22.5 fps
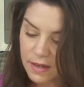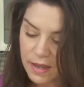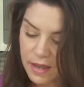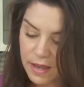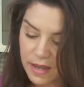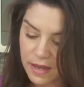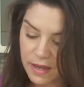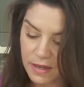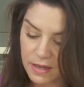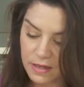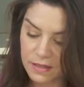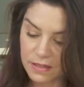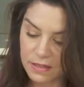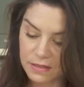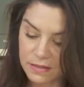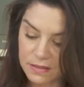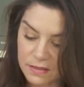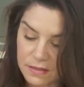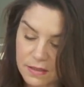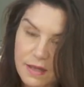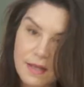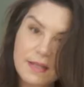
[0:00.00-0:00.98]

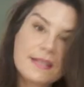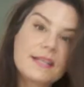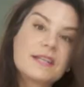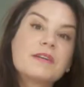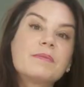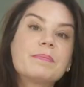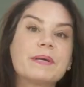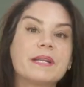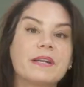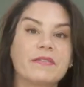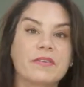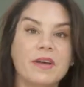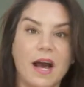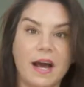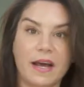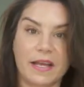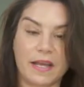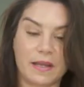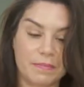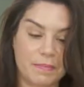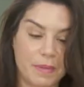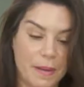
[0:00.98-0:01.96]
and a little bit of
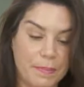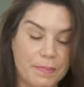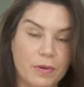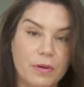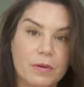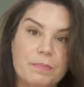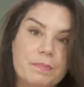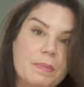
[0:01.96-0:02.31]
cayenne pepper.